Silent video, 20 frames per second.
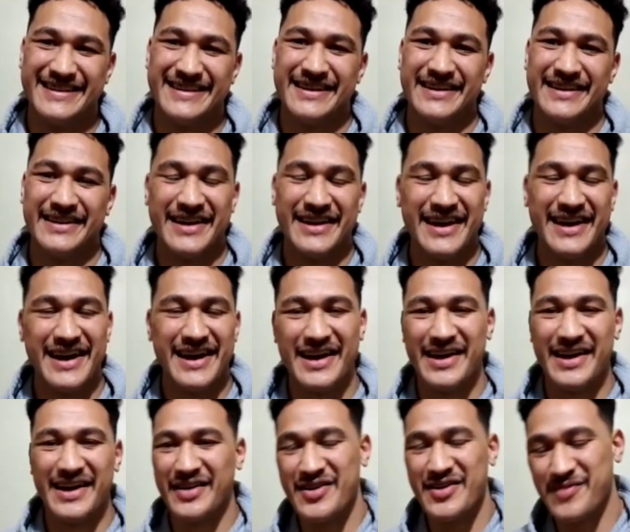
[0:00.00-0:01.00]
Nah,
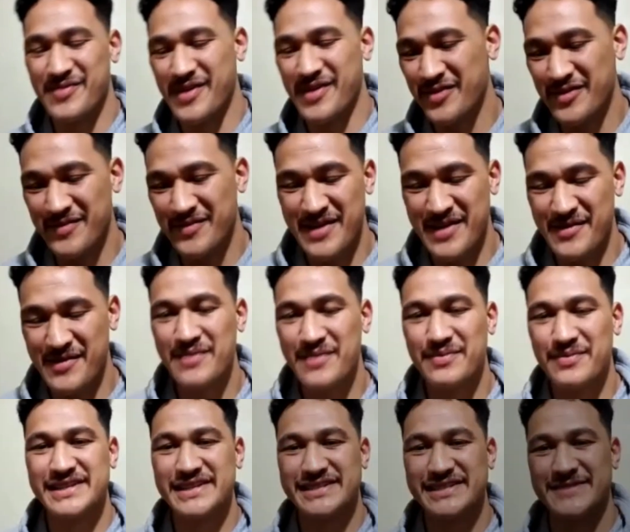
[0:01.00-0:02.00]
no problem, man. My
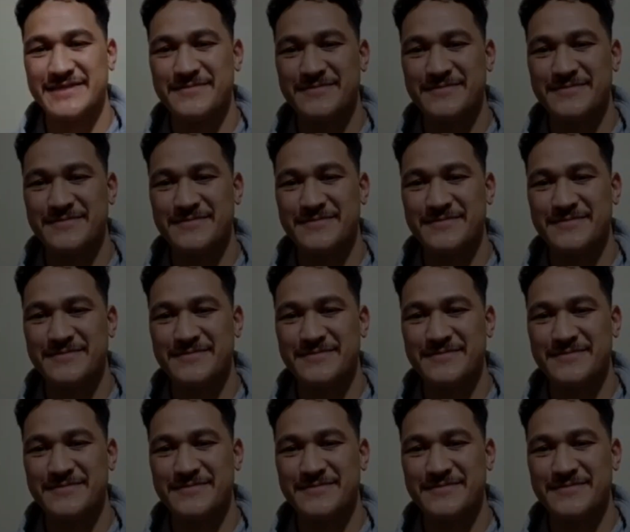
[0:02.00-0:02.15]
pleasure.